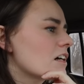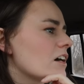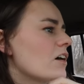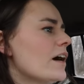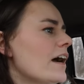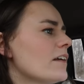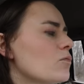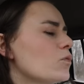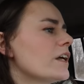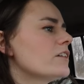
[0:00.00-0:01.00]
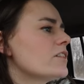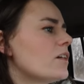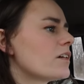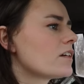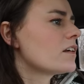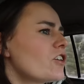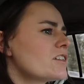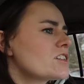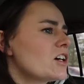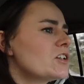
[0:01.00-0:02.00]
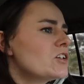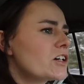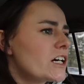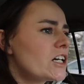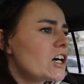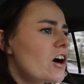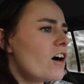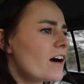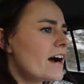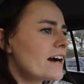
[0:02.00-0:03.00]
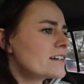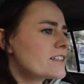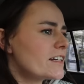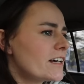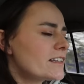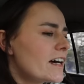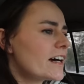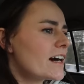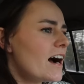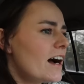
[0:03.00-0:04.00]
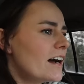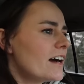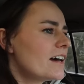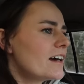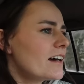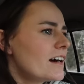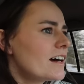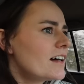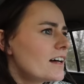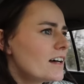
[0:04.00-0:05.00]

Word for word: Go ahead. What are you doing? Just to look at a car accident that got that bad one.